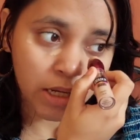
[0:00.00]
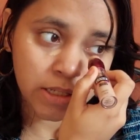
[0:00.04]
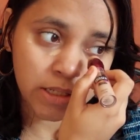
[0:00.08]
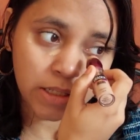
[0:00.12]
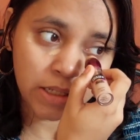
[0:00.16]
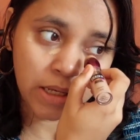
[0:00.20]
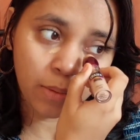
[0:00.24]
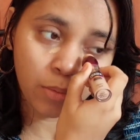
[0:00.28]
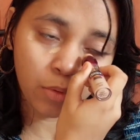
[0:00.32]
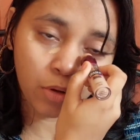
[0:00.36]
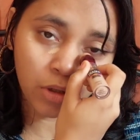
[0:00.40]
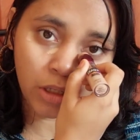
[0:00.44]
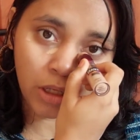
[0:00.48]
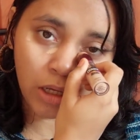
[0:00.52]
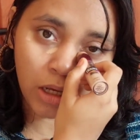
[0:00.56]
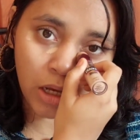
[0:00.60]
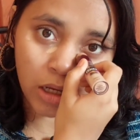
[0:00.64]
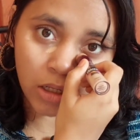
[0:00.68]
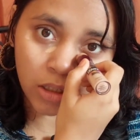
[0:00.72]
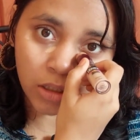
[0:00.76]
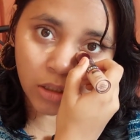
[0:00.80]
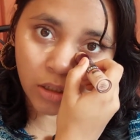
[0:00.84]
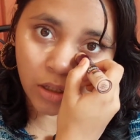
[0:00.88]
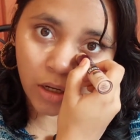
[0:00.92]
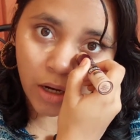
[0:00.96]
same on the
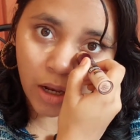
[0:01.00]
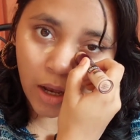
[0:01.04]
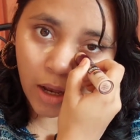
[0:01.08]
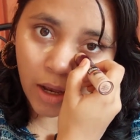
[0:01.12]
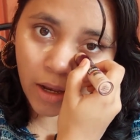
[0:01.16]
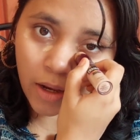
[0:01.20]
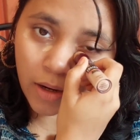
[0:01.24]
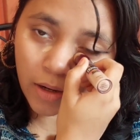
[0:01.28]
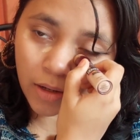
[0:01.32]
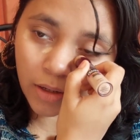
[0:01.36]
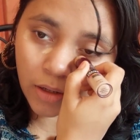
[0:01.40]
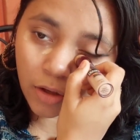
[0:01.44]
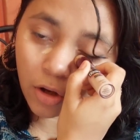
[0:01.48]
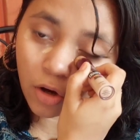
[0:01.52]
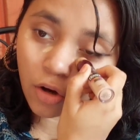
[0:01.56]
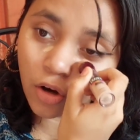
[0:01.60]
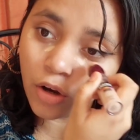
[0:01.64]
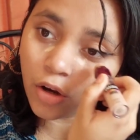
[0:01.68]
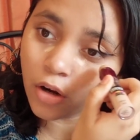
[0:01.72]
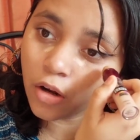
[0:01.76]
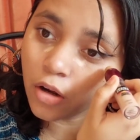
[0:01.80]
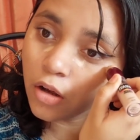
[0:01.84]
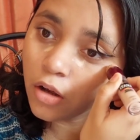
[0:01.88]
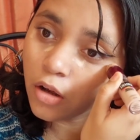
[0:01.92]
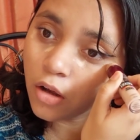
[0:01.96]
other eye
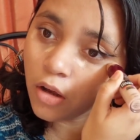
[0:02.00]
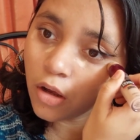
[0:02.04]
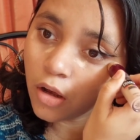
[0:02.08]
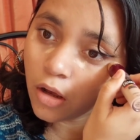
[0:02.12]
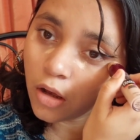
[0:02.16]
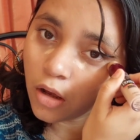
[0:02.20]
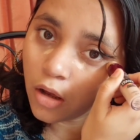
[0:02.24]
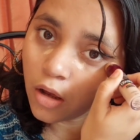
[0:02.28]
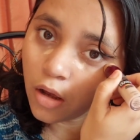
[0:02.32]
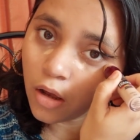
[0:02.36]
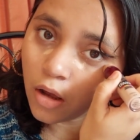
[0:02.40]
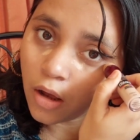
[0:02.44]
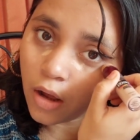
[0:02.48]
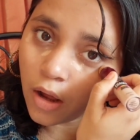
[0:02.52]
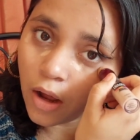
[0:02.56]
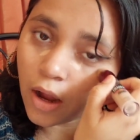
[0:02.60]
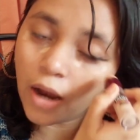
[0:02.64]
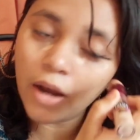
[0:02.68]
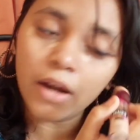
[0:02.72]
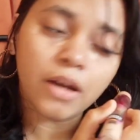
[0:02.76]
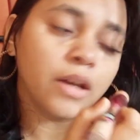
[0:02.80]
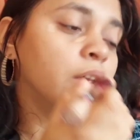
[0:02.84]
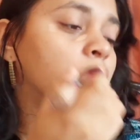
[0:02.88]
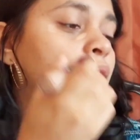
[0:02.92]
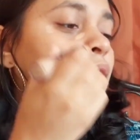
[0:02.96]
here,
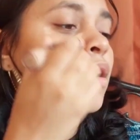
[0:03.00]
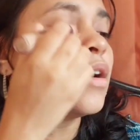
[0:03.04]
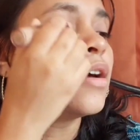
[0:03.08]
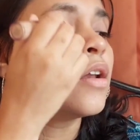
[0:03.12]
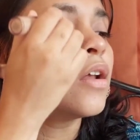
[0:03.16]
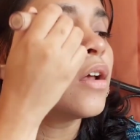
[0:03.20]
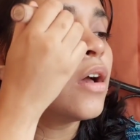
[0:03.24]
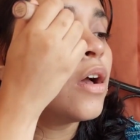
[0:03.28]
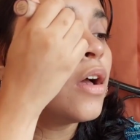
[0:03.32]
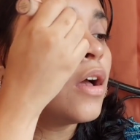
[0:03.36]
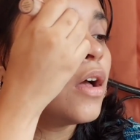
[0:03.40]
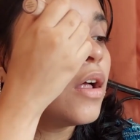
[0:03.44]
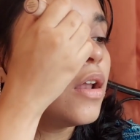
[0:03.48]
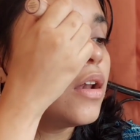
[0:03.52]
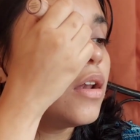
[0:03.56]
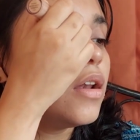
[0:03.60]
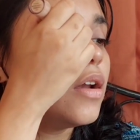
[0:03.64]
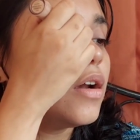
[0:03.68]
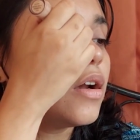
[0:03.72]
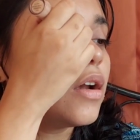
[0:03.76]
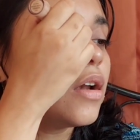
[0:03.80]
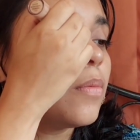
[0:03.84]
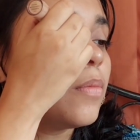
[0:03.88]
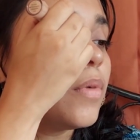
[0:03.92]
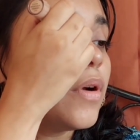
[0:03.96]
and here,
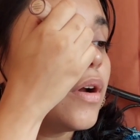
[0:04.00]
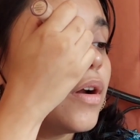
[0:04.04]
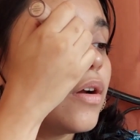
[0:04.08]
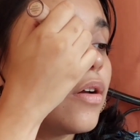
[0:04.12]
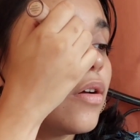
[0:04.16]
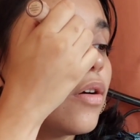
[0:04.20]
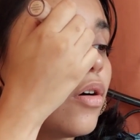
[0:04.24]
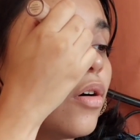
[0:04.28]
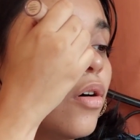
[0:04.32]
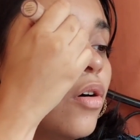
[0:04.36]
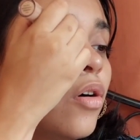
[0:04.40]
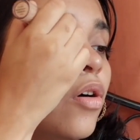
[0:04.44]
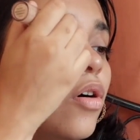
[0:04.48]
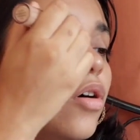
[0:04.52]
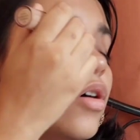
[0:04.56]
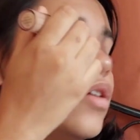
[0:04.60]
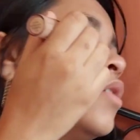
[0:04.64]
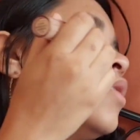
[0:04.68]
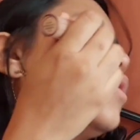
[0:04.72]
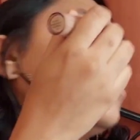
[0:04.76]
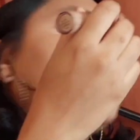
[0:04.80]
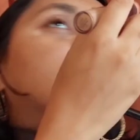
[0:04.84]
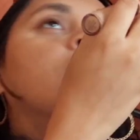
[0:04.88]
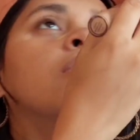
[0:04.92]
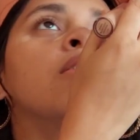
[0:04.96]
little bit
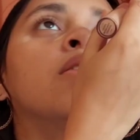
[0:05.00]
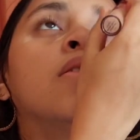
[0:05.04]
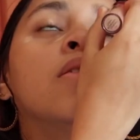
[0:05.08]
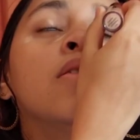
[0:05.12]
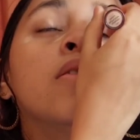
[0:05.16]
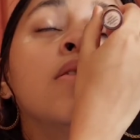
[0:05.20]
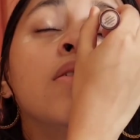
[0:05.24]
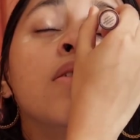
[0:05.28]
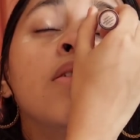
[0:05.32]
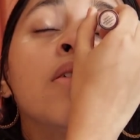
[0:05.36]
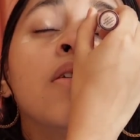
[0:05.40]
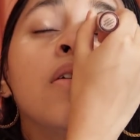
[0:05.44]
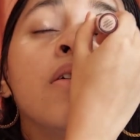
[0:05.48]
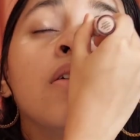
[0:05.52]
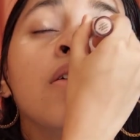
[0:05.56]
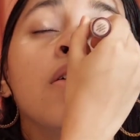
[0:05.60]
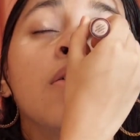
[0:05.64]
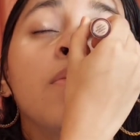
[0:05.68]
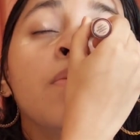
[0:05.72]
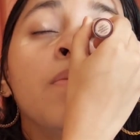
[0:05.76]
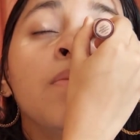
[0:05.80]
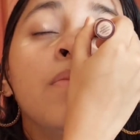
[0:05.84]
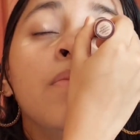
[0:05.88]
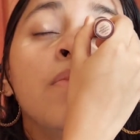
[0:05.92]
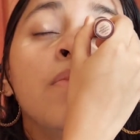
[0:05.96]
on the